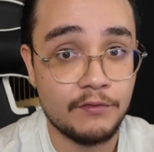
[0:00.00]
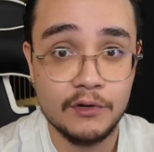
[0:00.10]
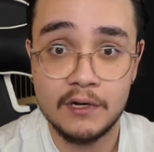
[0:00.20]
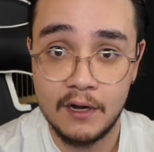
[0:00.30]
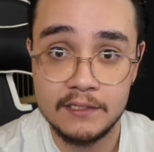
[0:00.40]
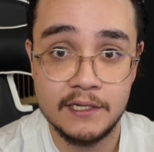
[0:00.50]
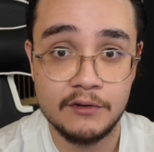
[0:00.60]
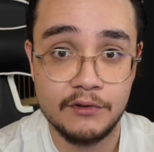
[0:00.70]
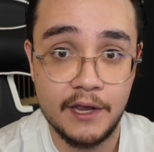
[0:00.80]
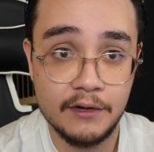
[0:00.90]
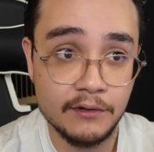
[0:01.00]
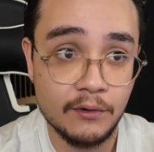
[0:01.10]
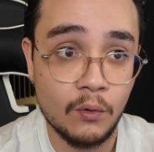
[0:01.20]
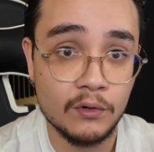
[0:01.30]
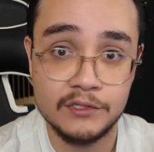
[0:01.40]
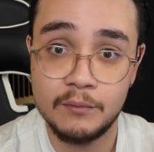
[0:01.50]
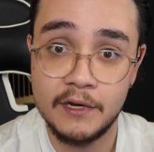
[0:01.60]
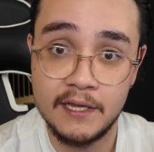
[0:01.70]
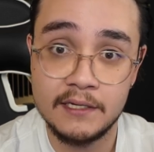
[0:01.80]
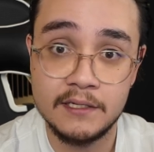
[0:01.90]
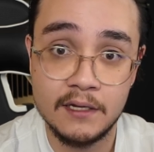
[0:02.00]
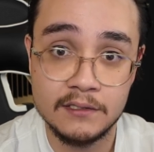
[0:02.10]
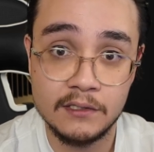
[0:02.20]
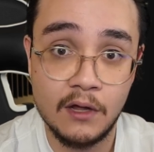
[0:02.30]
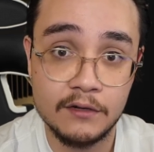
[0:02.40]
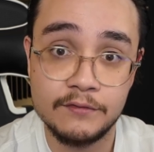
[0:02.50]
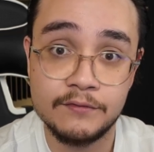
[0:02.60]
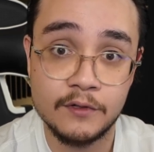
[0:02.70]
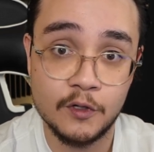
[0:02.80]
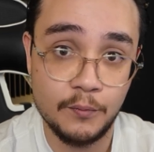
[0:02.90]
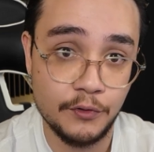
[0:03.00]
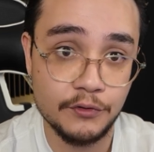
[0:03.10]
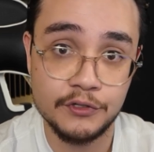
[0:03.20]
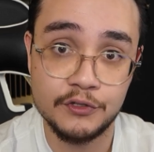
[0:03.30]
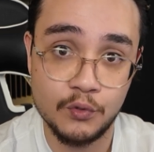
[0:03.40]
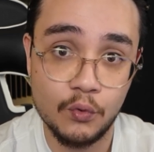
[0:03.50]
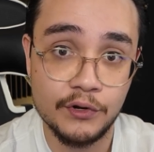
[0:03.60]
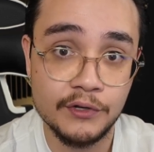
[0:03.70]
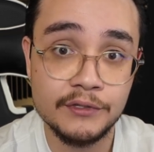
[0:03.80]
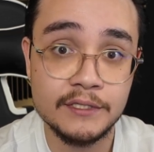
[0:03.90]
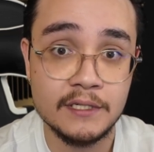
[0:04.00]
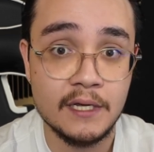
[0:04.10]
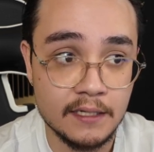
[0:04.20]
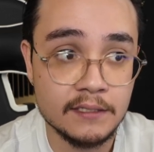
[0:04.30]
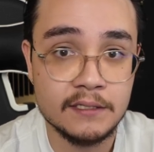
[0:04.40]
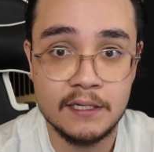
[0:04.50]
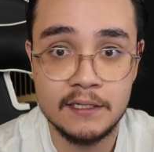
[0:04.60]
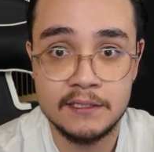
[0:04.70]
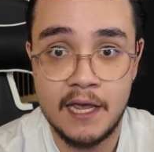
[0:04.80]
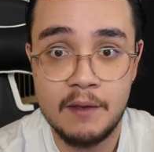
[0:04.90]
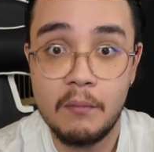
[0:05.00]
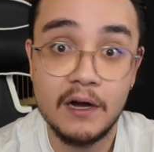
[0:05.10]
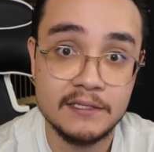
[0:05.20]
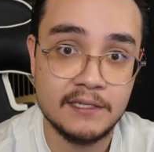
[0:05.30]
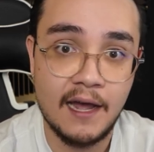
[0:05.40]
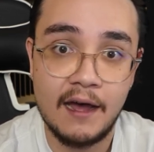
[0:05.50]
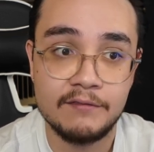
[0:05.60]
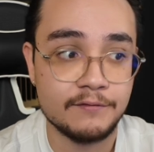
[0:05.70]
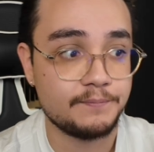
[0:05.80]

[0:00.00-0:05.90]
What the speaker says: If you're a content creator or somebody that does a lot of computer tutorials, this is a must-have.